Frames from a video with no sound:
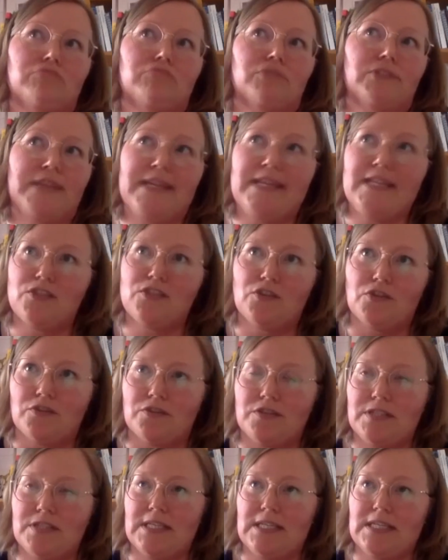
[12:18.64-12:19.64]

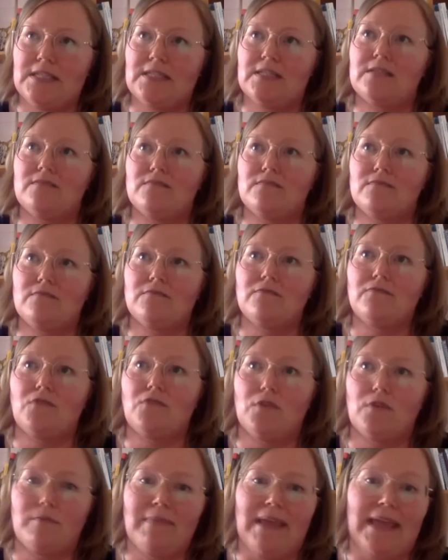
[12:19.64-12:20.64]
resources
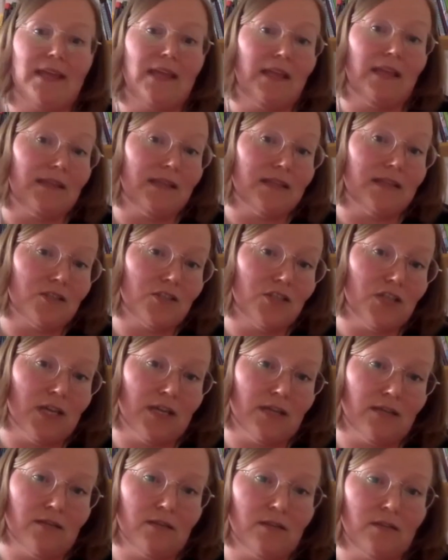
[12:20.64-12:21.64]
for making that
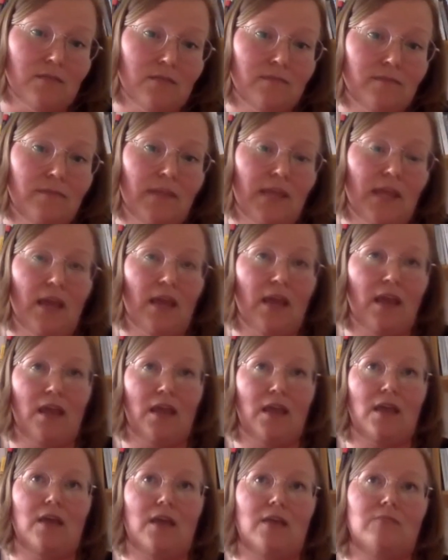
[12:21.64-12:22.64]
change.
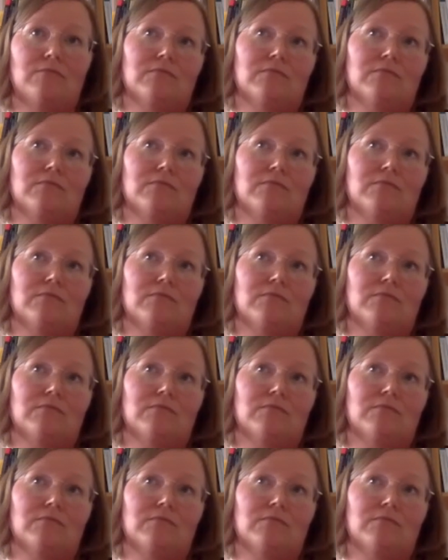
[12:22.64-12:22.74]
They